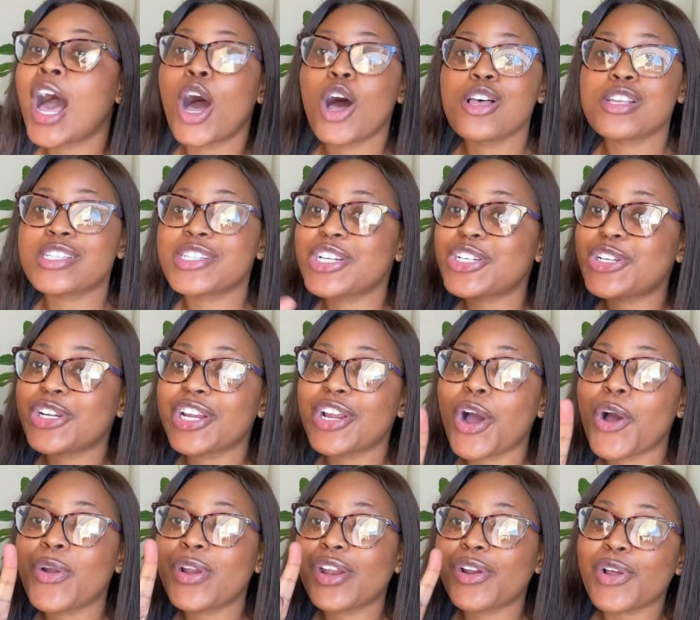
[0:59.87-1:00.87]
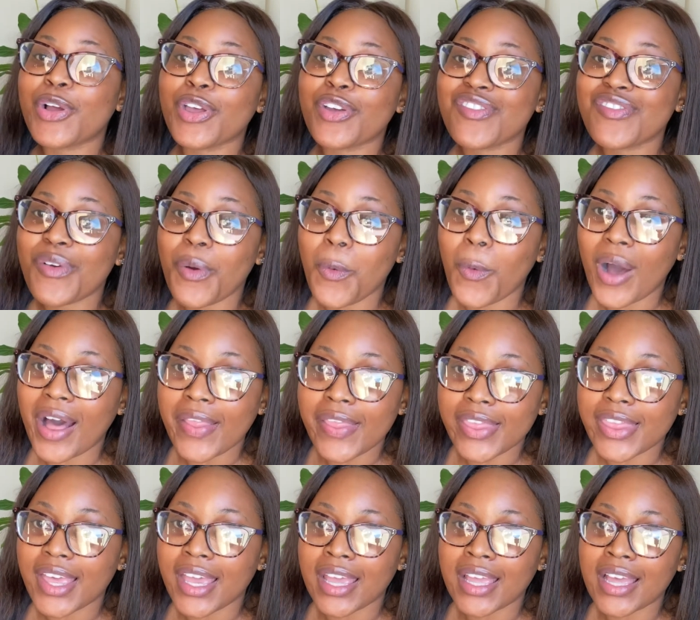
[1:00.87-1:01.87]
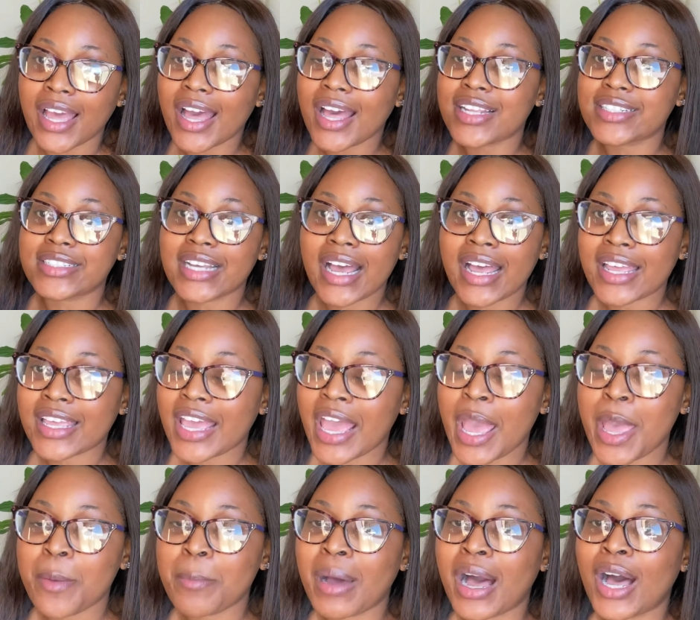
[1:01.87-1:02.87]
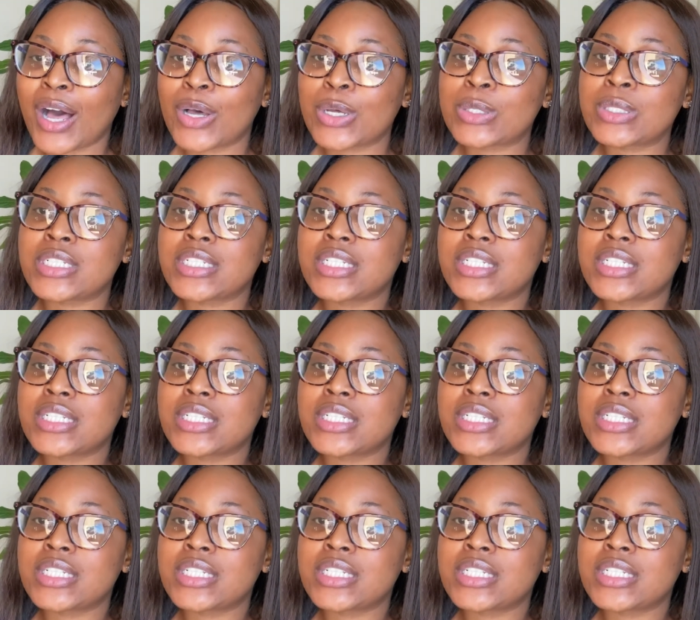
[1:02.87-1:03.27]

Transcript: I was literally only looking for one thing and I came out